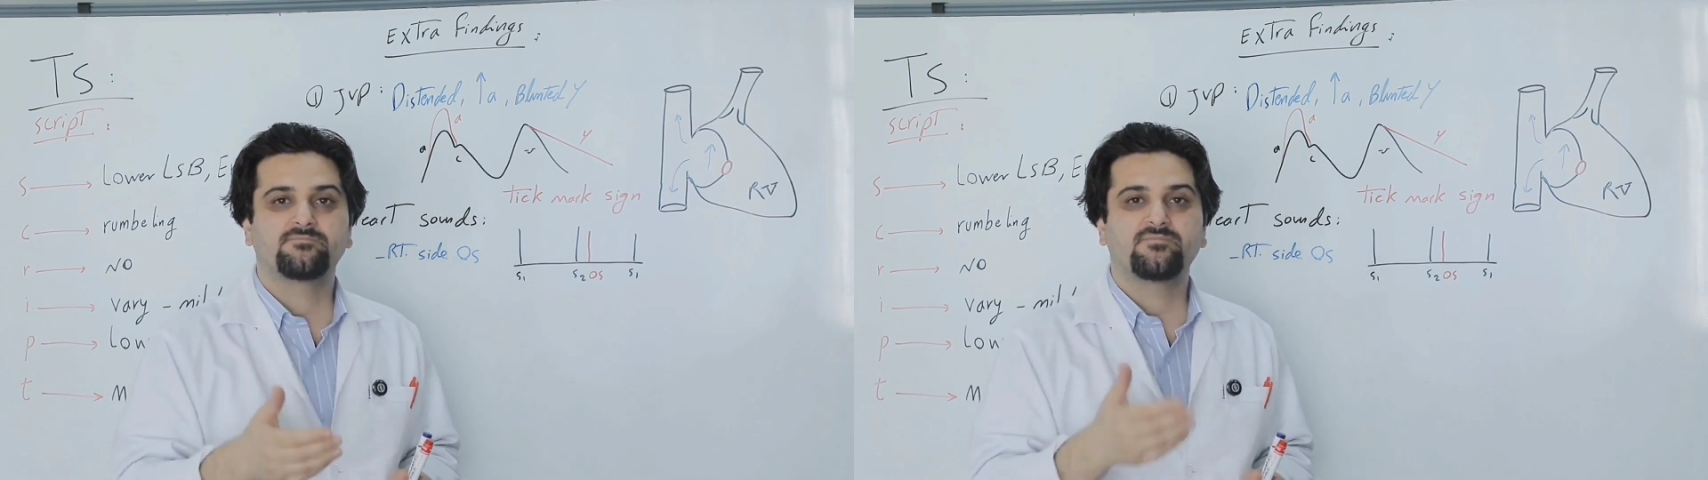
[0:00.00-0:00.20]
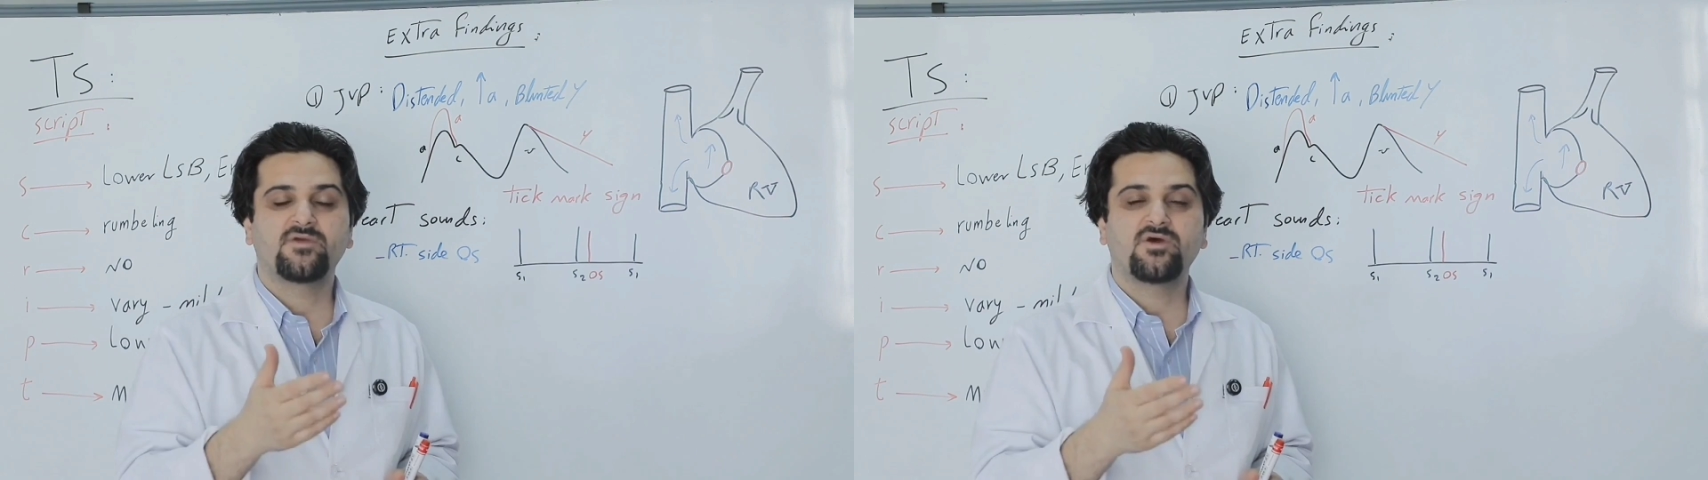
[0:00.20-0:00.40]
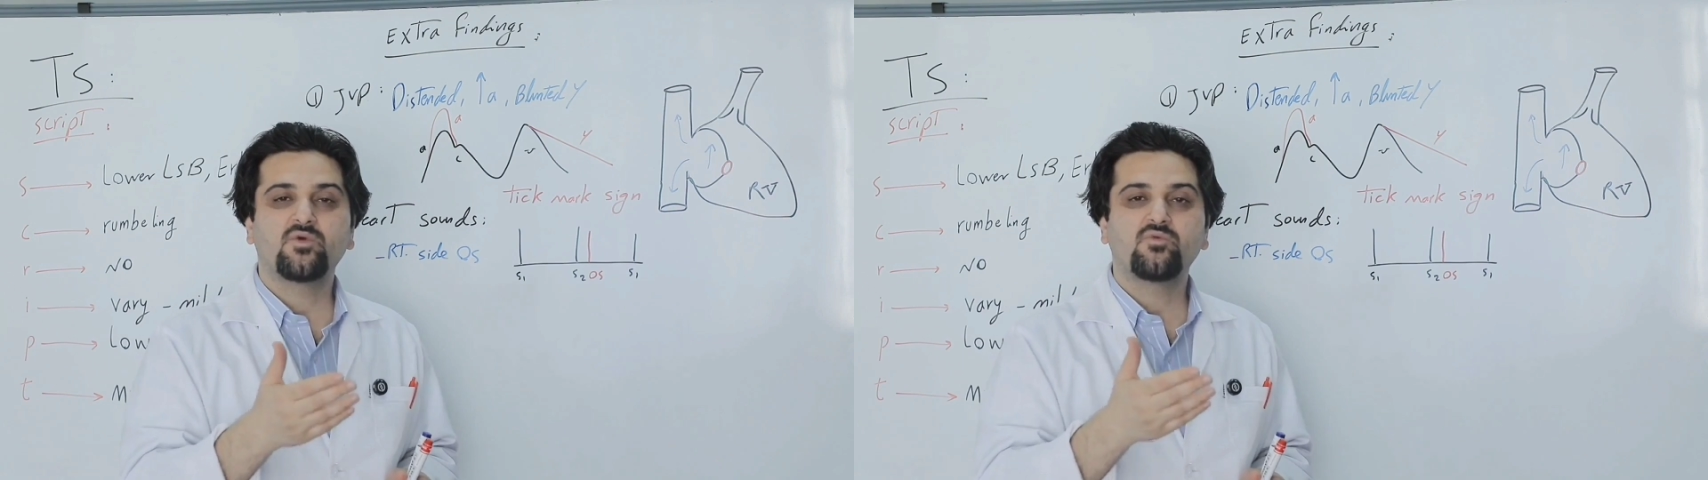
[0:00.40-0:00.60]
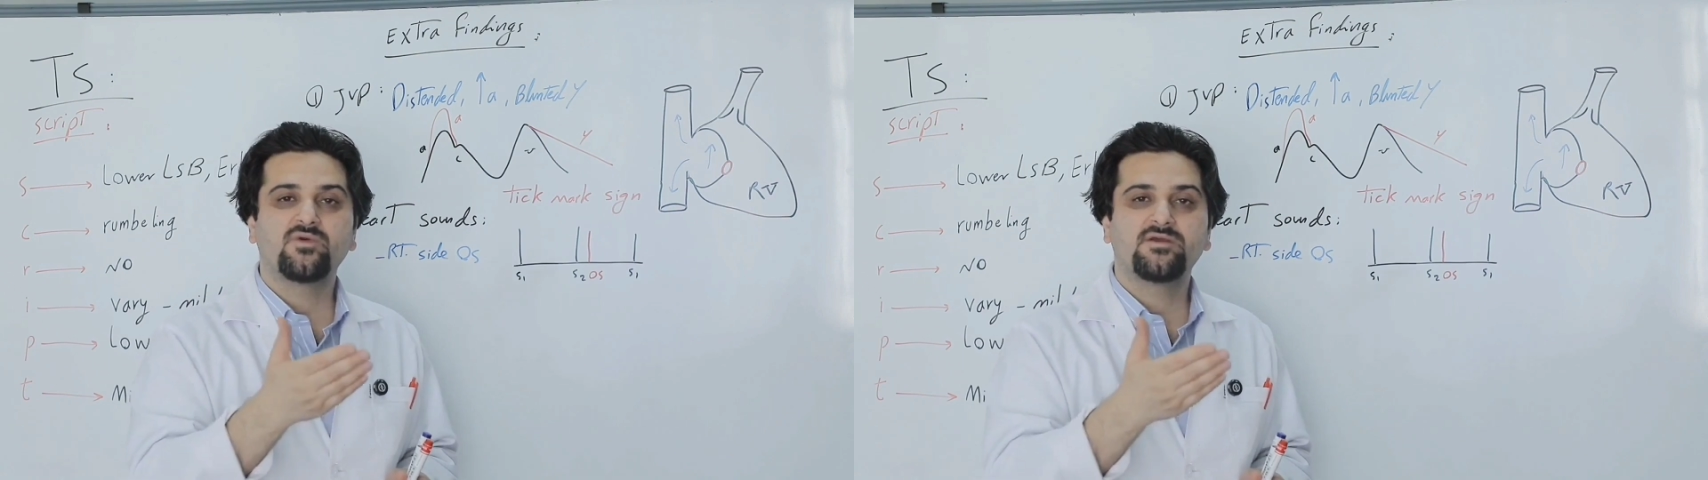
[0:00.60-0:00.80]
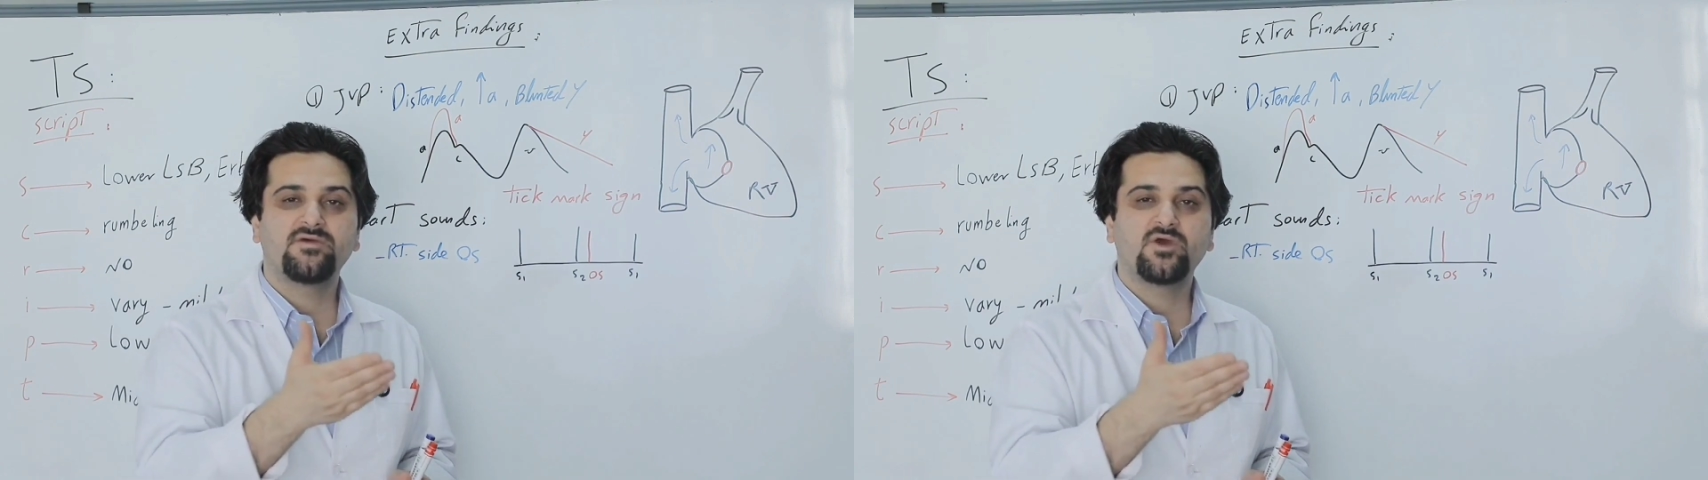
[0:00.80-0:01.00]
So,
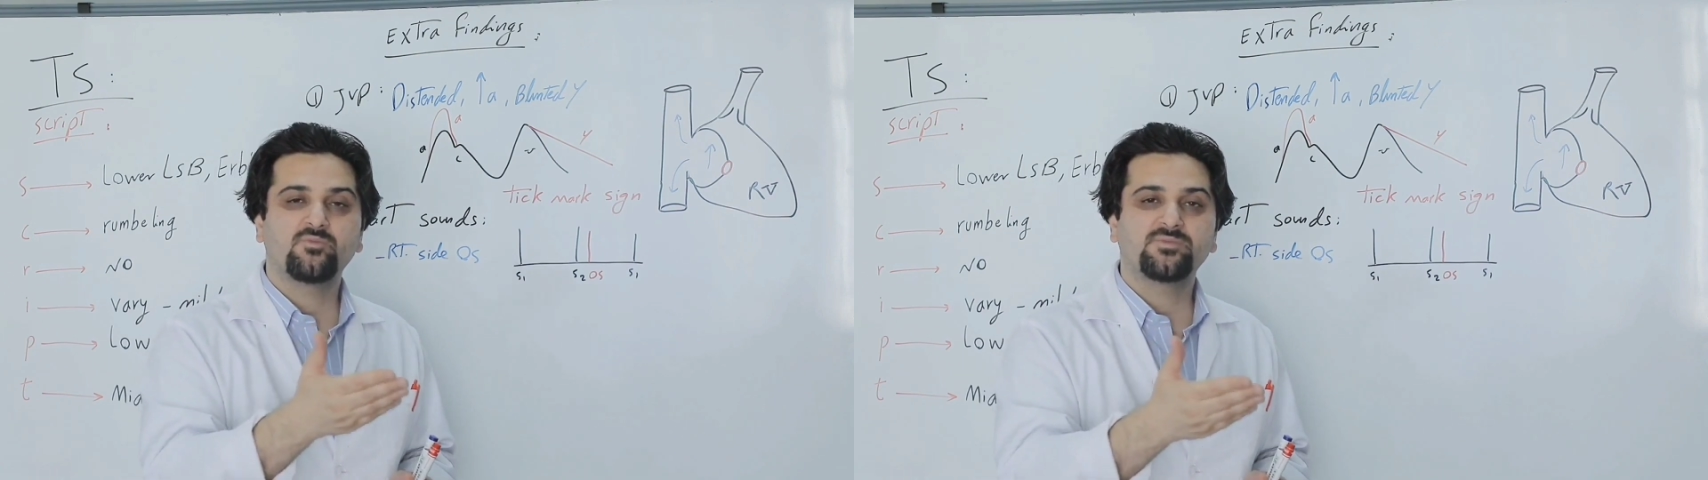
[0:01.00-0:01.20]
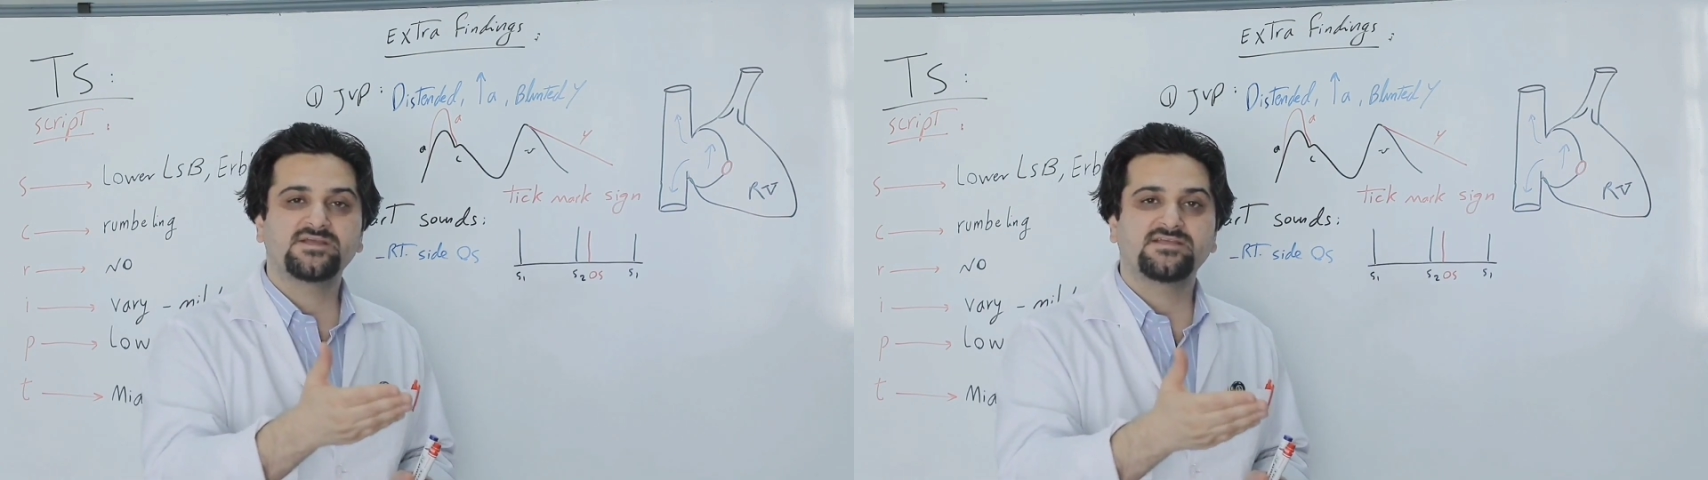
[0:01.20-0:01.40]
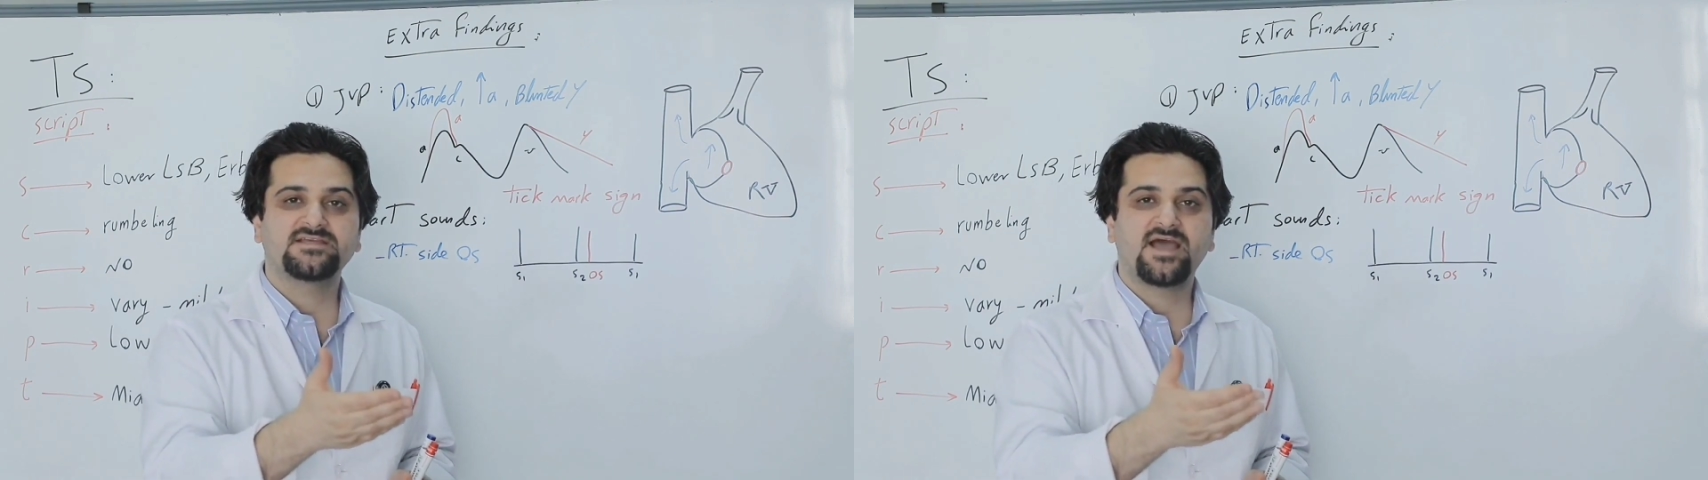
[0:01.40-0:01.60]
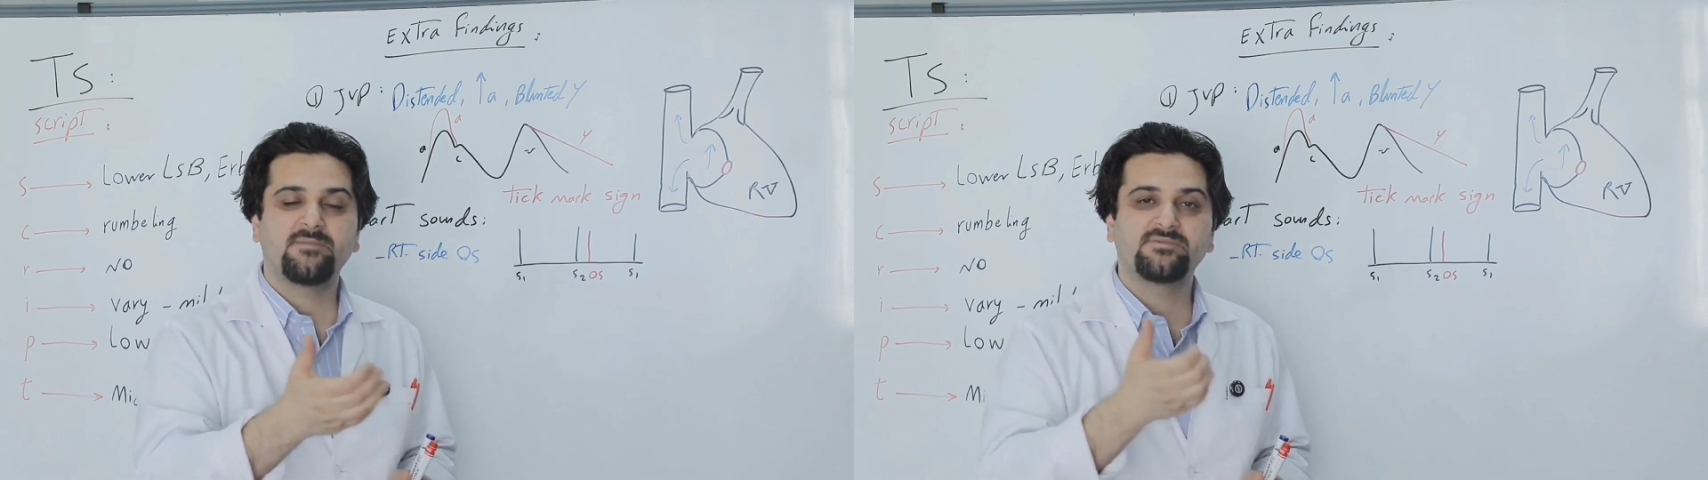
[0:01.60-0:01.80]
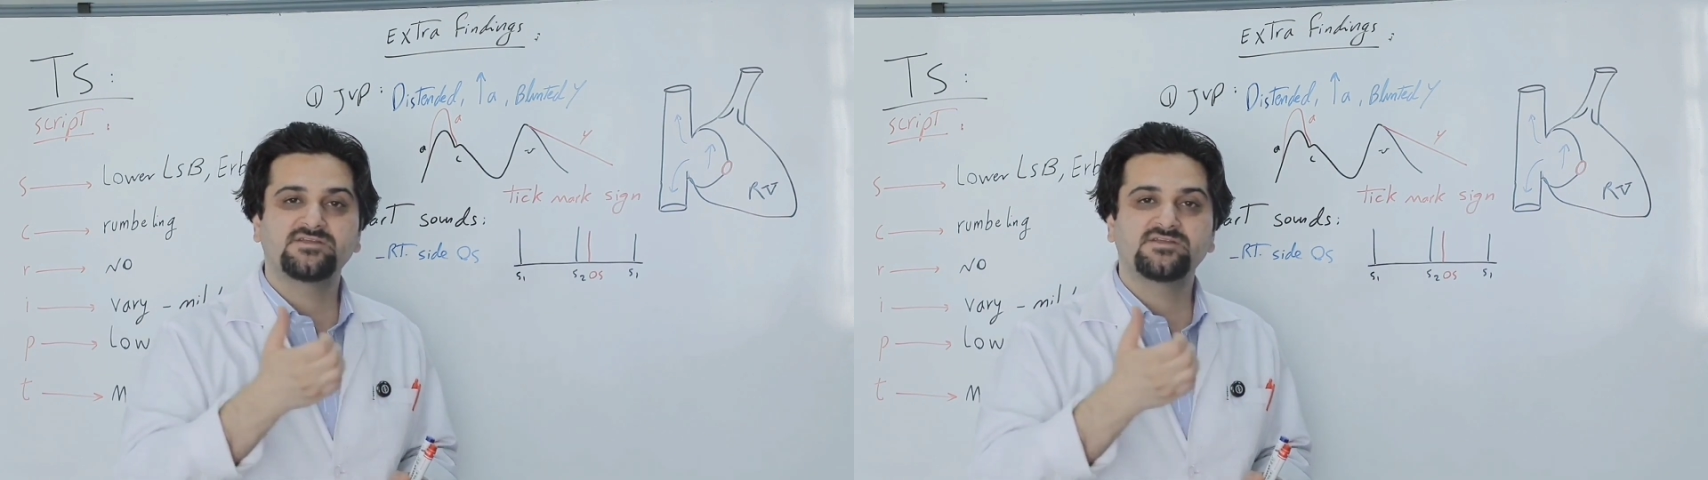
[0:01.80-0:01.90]
the opening snap